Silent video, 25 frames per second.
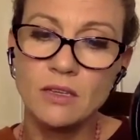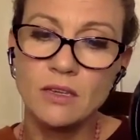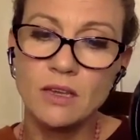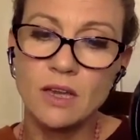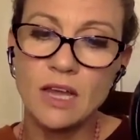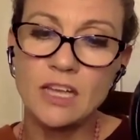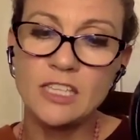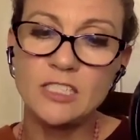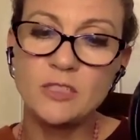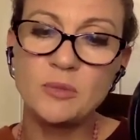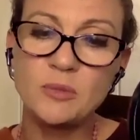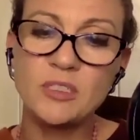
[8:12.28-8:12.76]

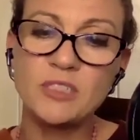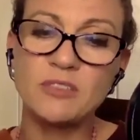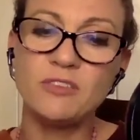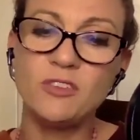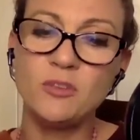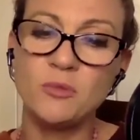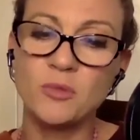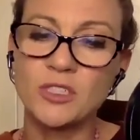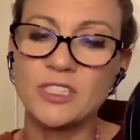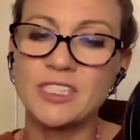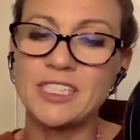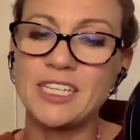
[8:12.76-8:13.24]
I spent a few
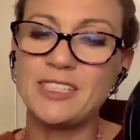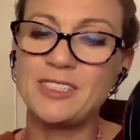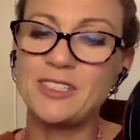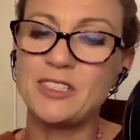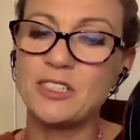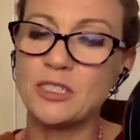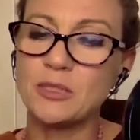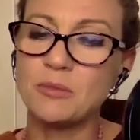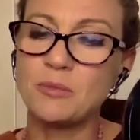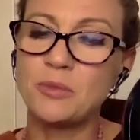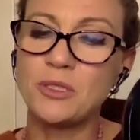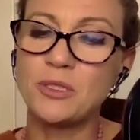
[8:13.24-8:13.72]
more days
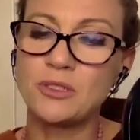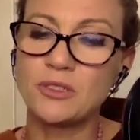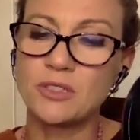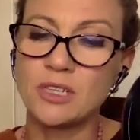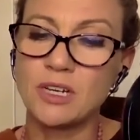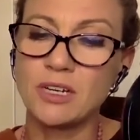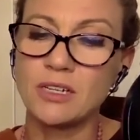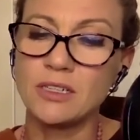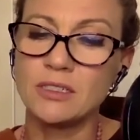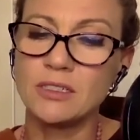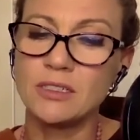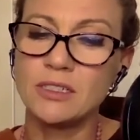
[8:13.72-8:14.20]
here in
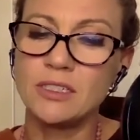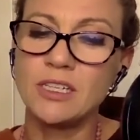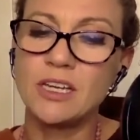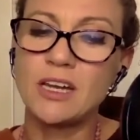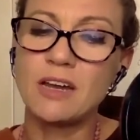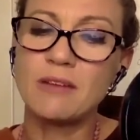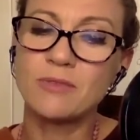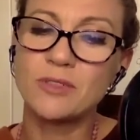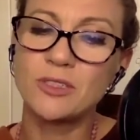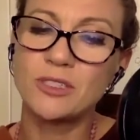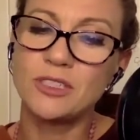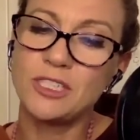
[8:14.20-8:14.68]
Pushkar in
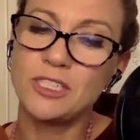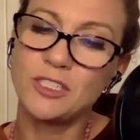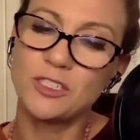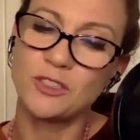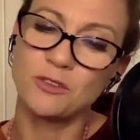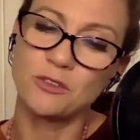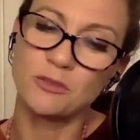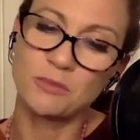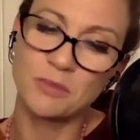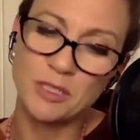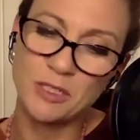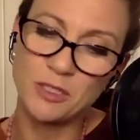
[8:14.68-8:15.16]
conversation
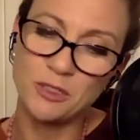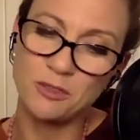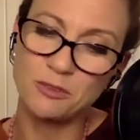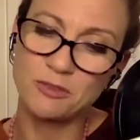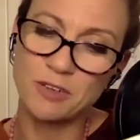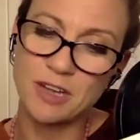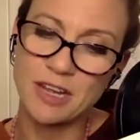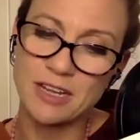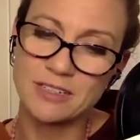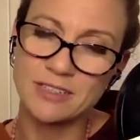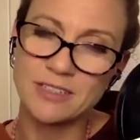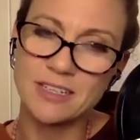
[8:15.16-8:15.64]
with my new
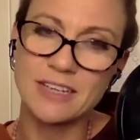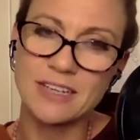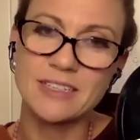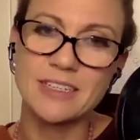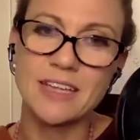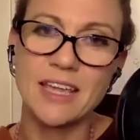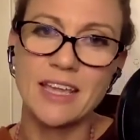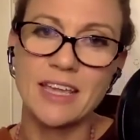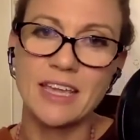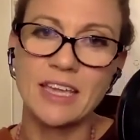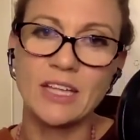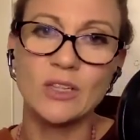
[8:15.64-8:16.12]
friend and
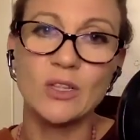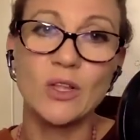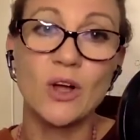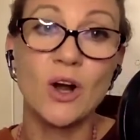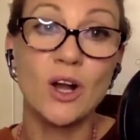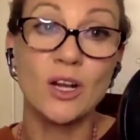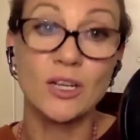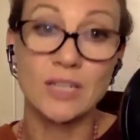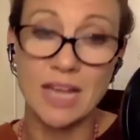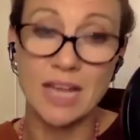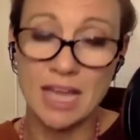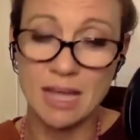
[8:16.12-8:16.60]
taking
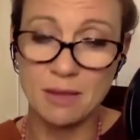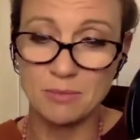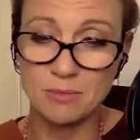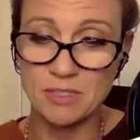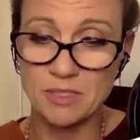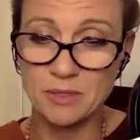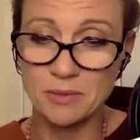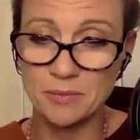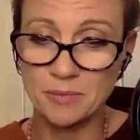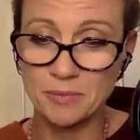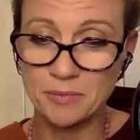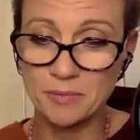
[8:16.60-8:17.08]
long naps.
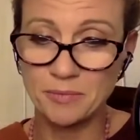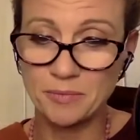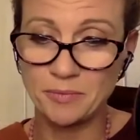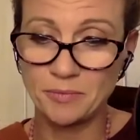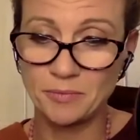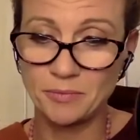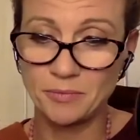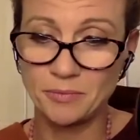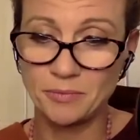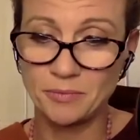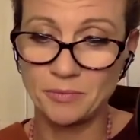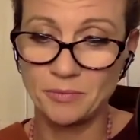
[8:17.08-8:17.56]

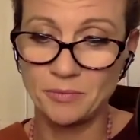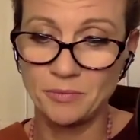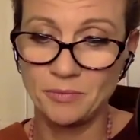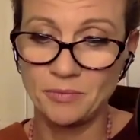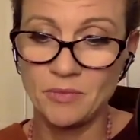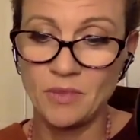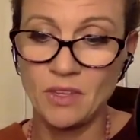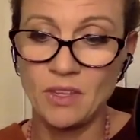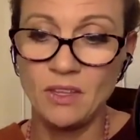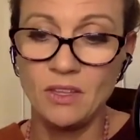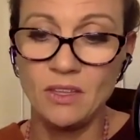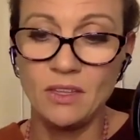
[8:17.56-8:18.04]

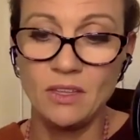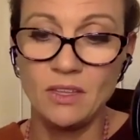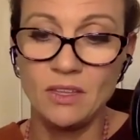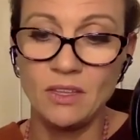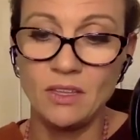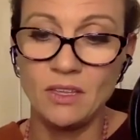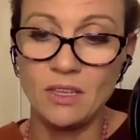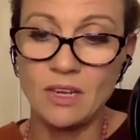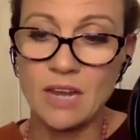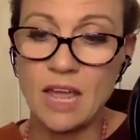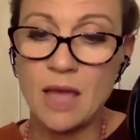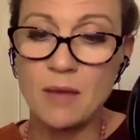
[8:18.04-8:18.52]

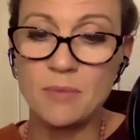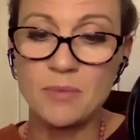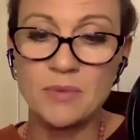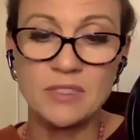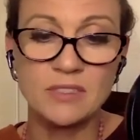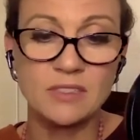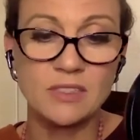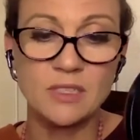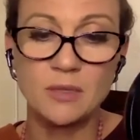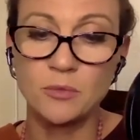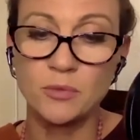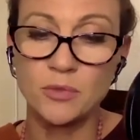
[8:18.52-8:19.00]
It
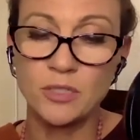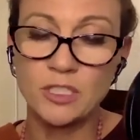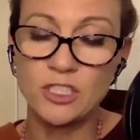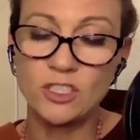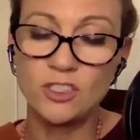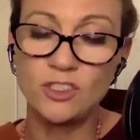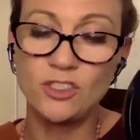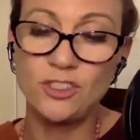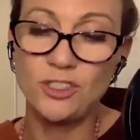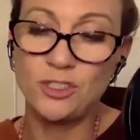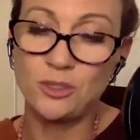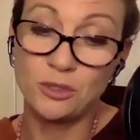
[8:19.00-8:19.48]
happens that
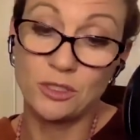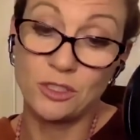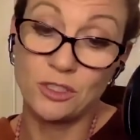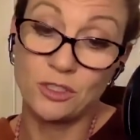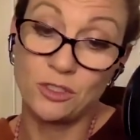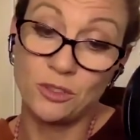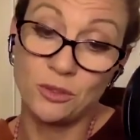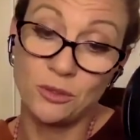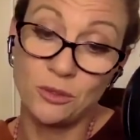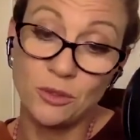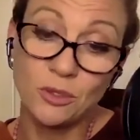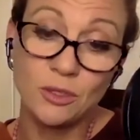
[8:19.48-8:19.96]
British Jewish
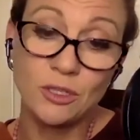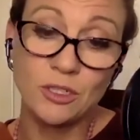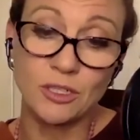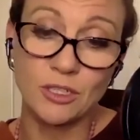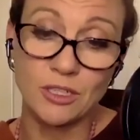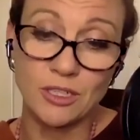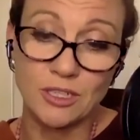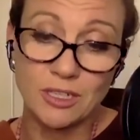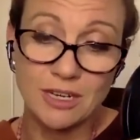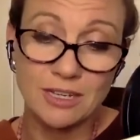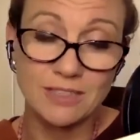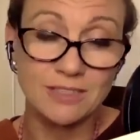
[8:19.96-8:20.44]
New
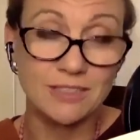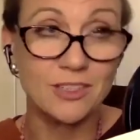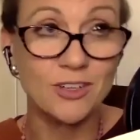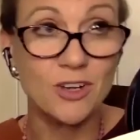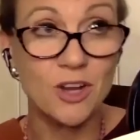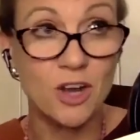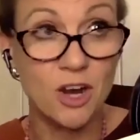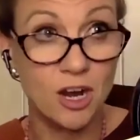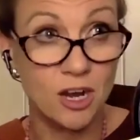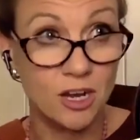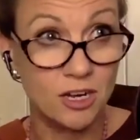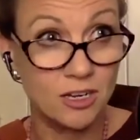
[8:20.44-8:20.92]
Yorker has a
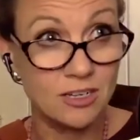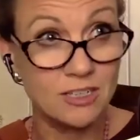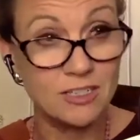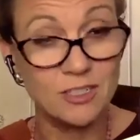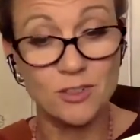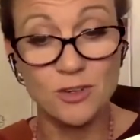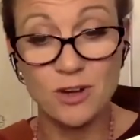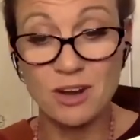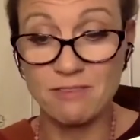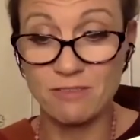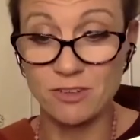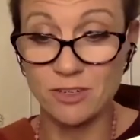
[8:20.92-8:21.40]
car and
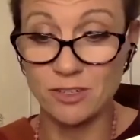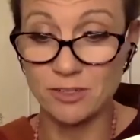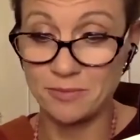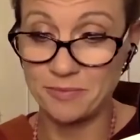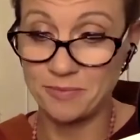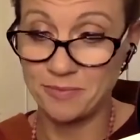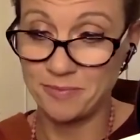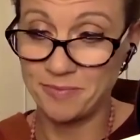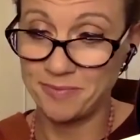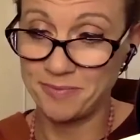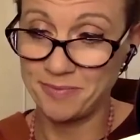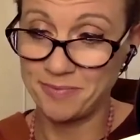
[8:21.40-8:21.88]
driver.
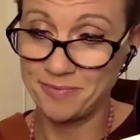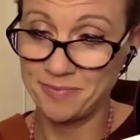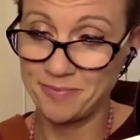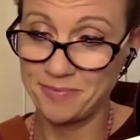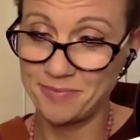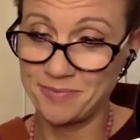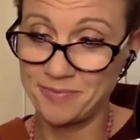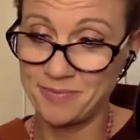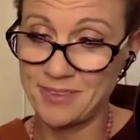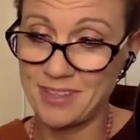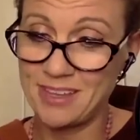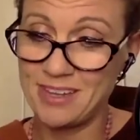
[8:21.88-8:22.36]

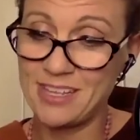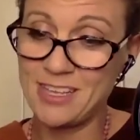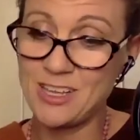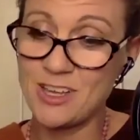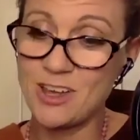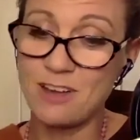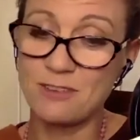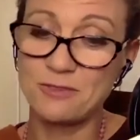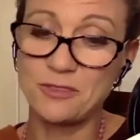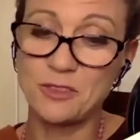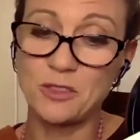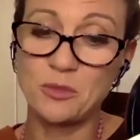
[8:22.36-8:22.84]
And he
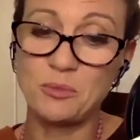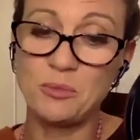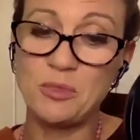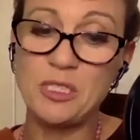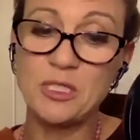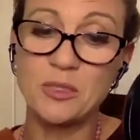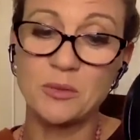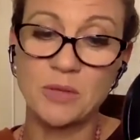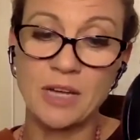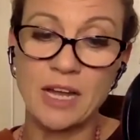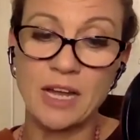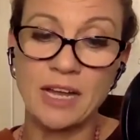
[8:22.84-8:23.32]
offers me a
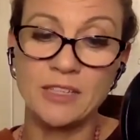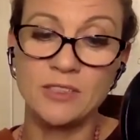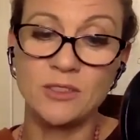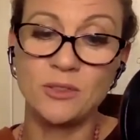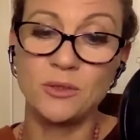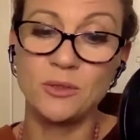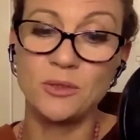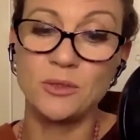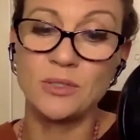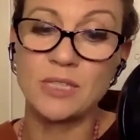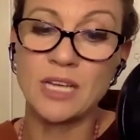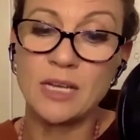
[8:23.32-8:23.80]
ride
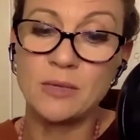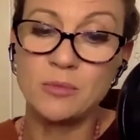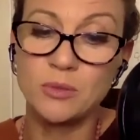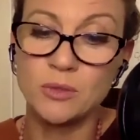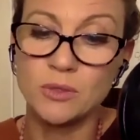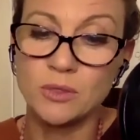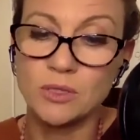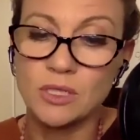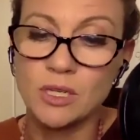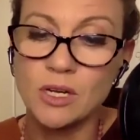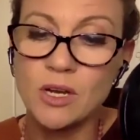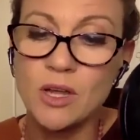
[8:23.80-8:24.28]
to
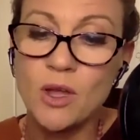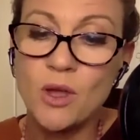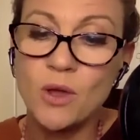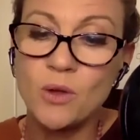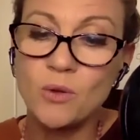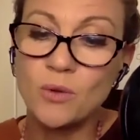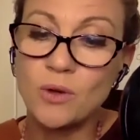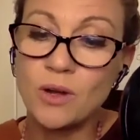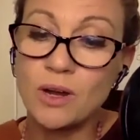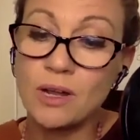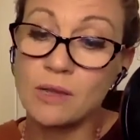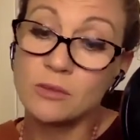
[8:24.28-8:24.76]
Udaipur,
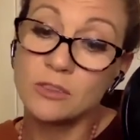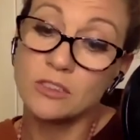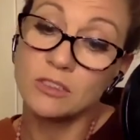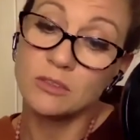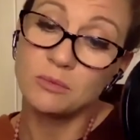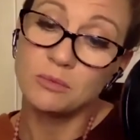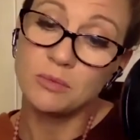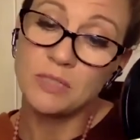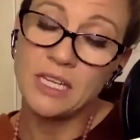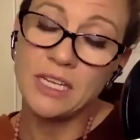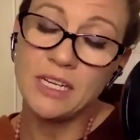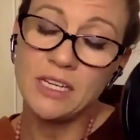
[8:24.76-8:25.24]
where I was
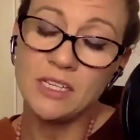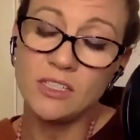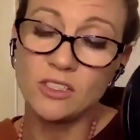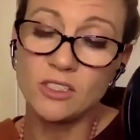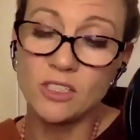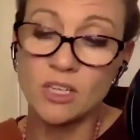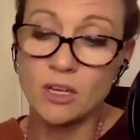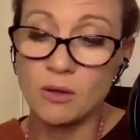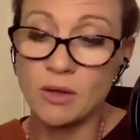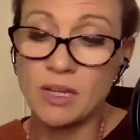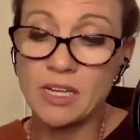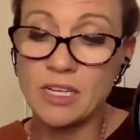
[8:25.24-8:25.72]
planning to
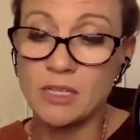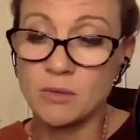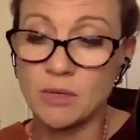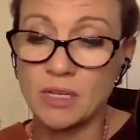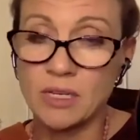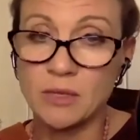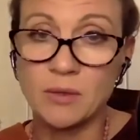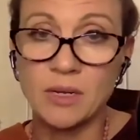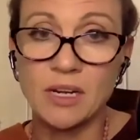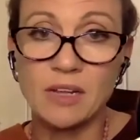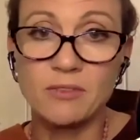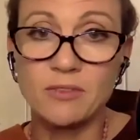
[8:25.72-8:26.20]
go anyway
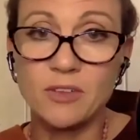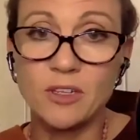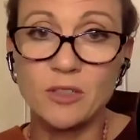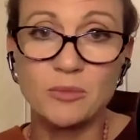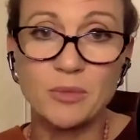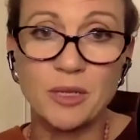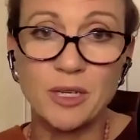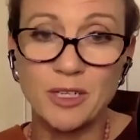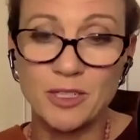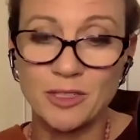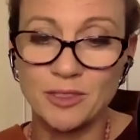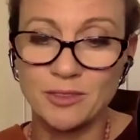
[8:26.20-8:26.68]
when I felt
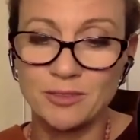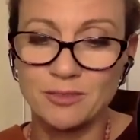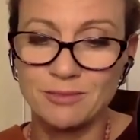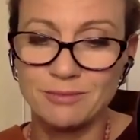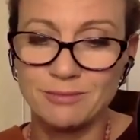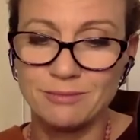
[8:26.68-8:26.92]
better.